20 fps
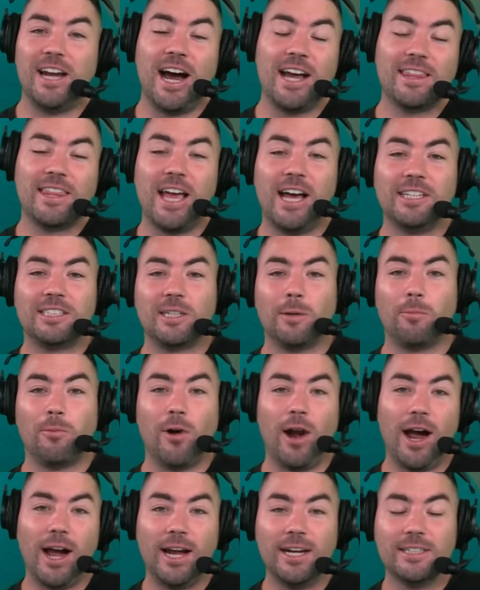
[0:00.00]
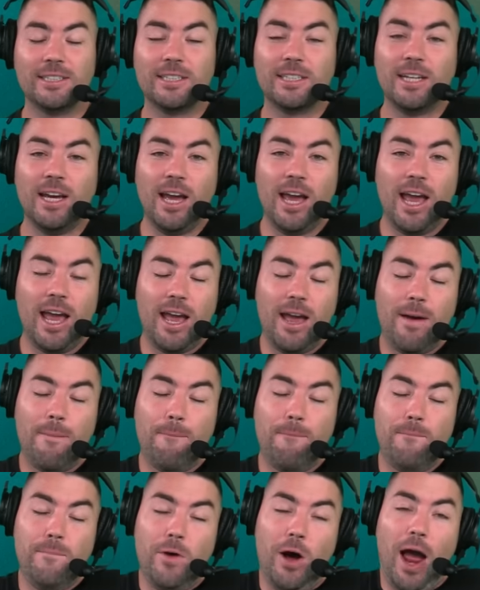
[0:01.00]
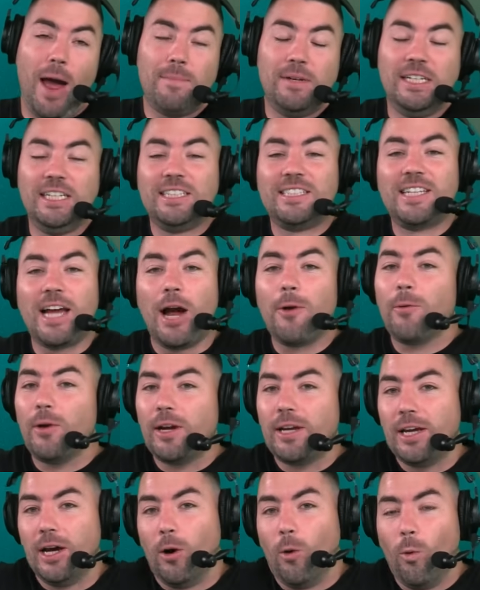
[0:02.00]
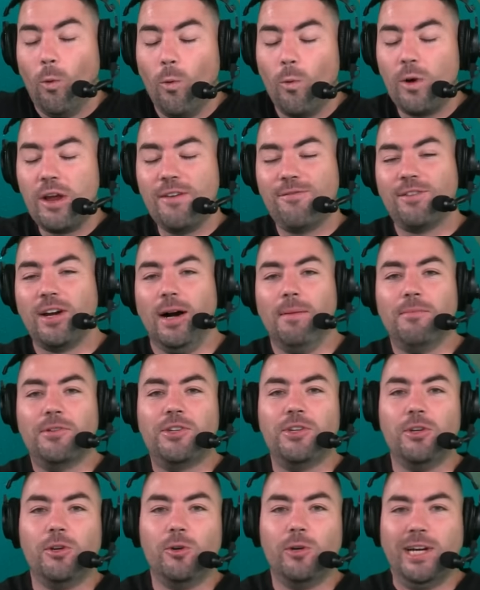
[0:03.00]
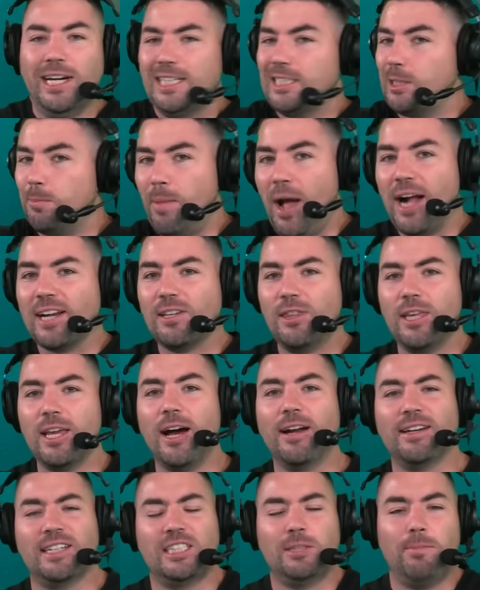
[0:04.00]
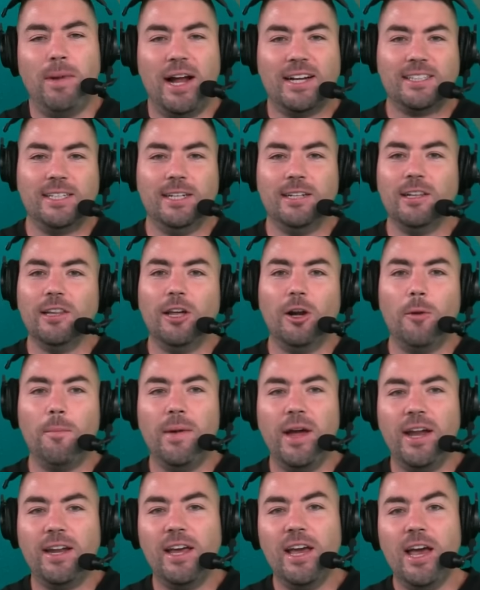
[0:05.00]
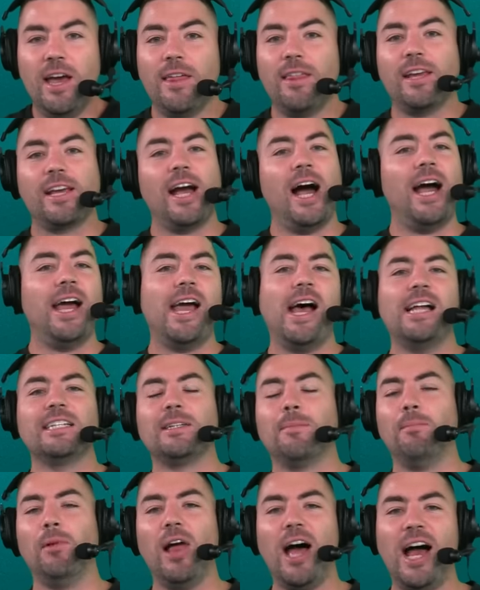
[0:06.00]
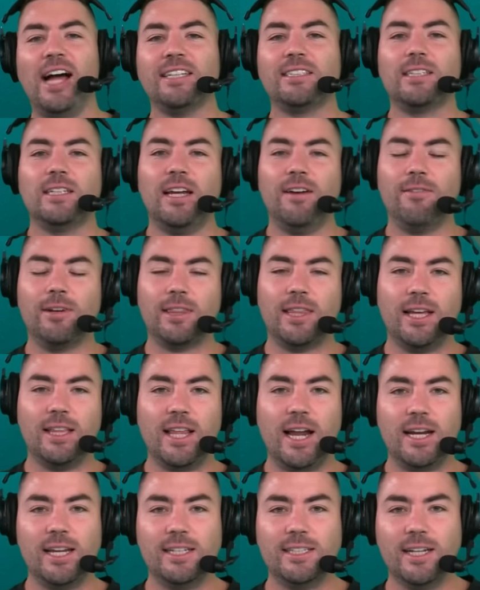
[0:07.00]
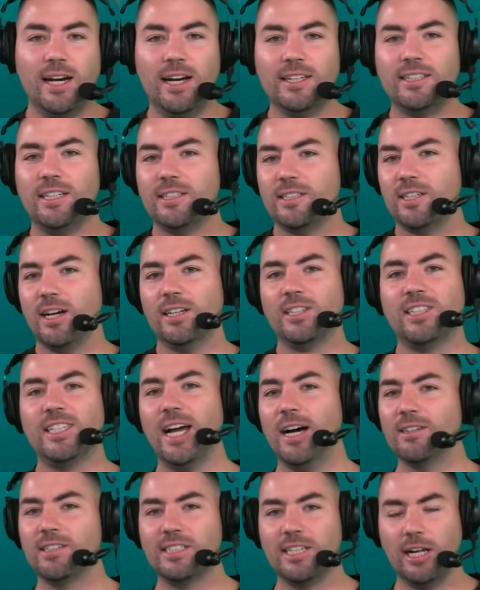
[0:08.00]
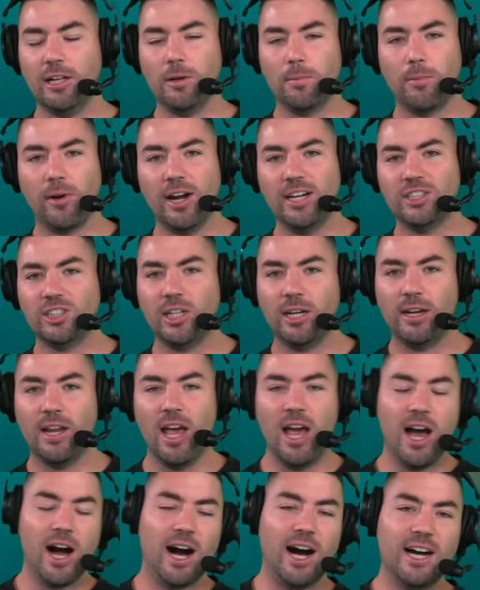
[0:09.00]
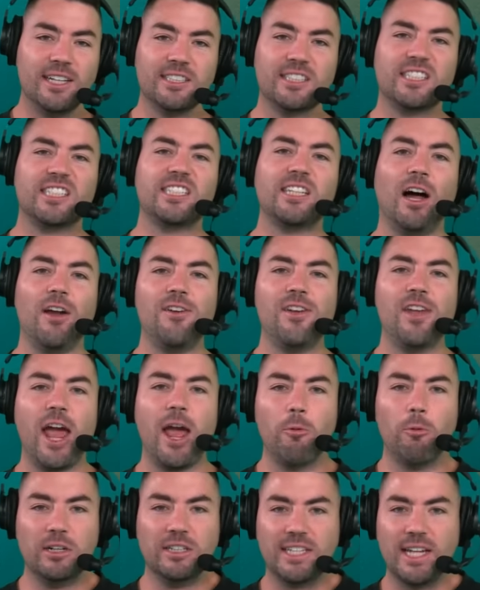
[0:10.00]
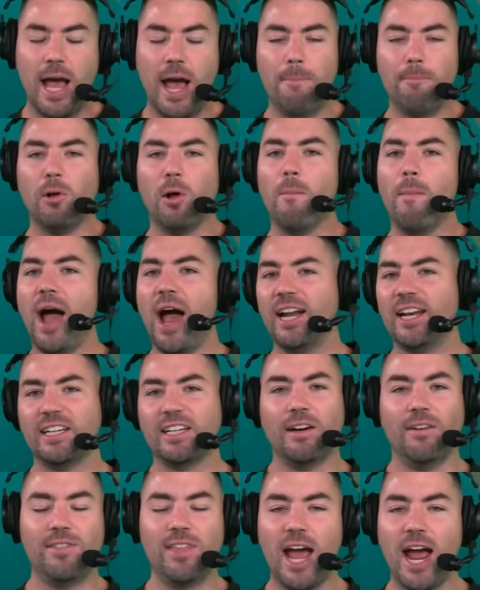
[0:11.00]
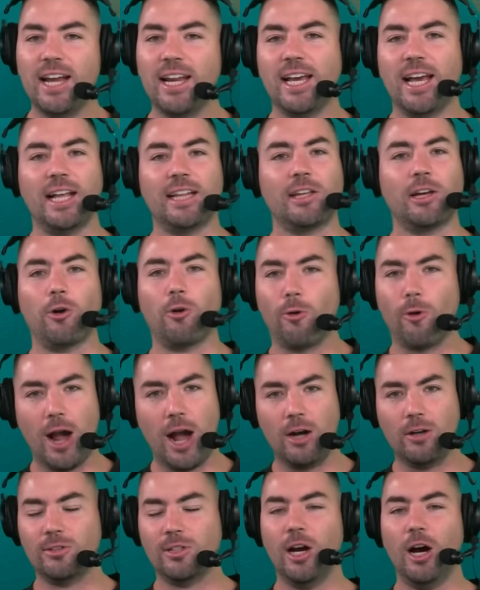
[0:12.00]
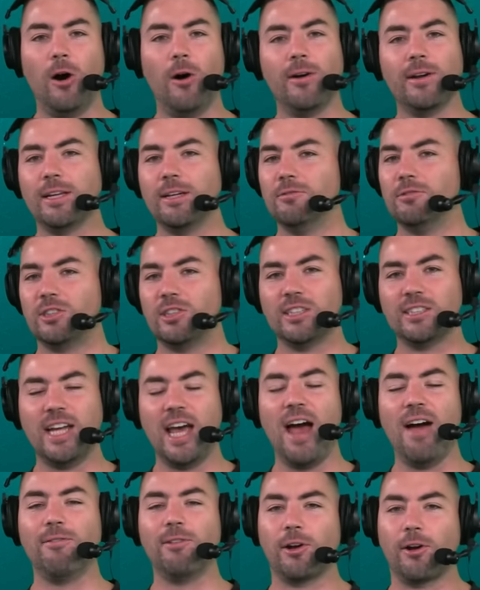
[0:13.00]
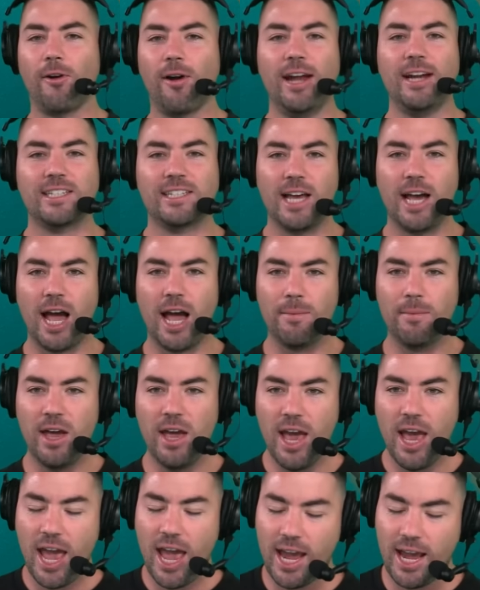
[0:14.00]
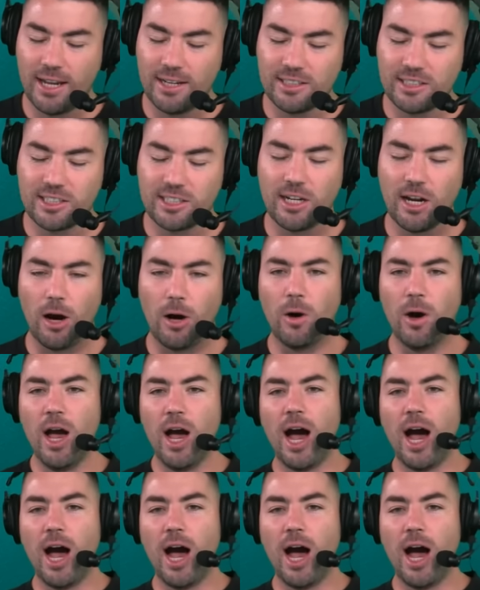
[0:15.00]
not that surprised. No, I mean, it's Tyreek Hill. We've come to expect the unexpected a little bit. The guy has a blast in everything that he does. His touchdown celebration on Sunday was emblematic of that. He got the crowd going. He was just having a great time. And so,